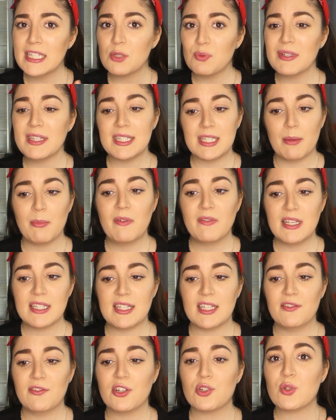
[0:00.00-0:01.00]
with some of
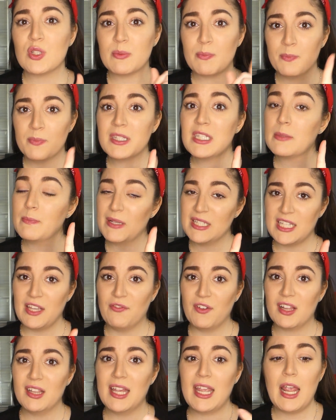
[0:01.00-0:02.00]
these individuals,
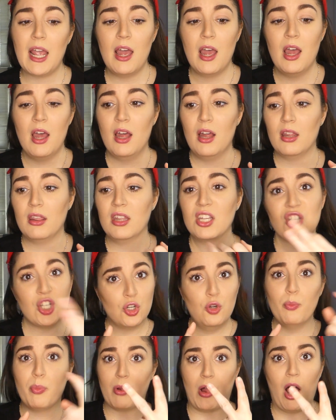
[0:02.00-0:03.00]
specifically the
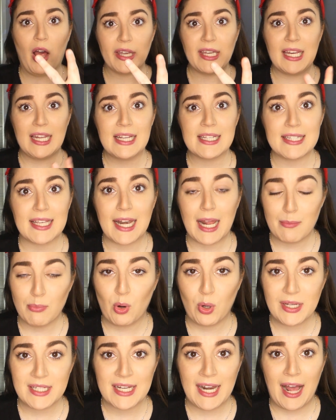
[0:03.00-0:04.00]
two blondies that I
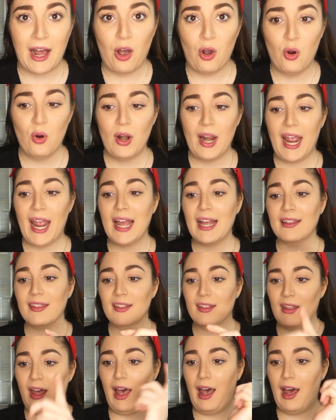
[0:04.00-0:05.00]
pointed out, and